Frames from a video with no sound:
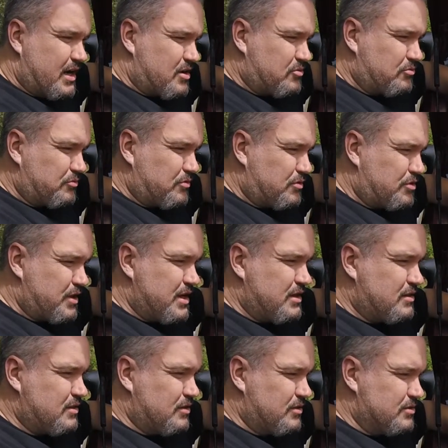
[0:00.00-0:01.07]
I don't think
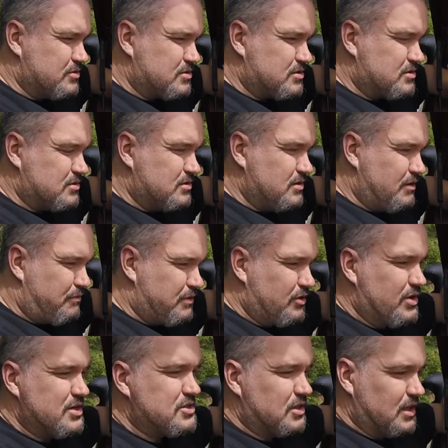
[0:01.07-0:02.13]
if there
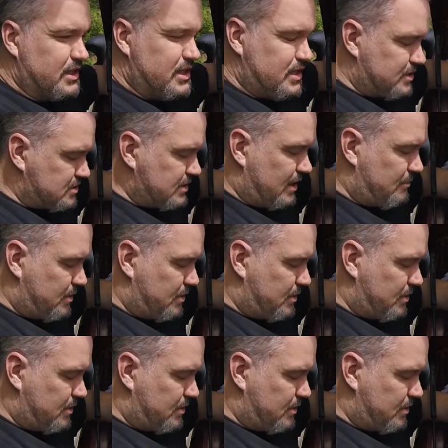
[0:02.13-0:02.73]
is a leak, it's not